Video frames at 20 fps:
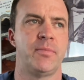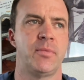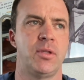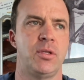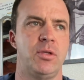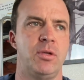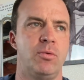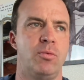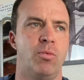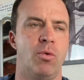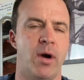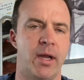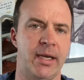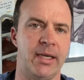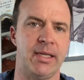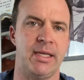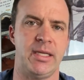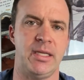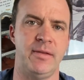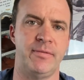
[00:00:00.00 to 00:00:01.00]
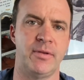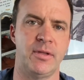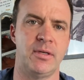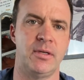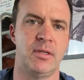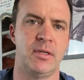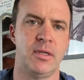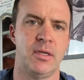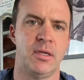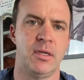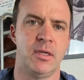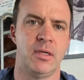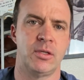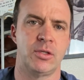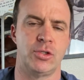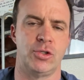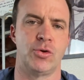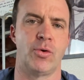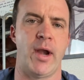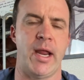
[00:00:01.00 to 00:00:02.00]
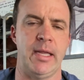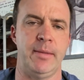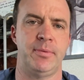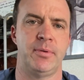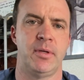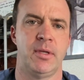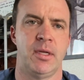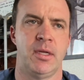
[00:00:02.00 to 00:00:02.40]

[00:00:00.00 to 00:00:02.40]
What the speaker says: You want an even drape.